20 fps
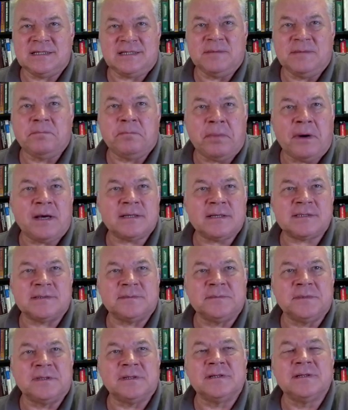it's
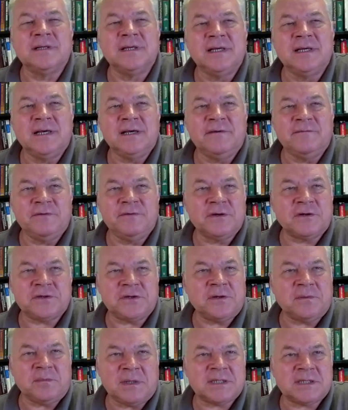impossible.
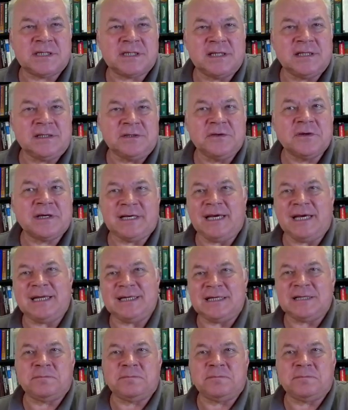Virtual machine you cannot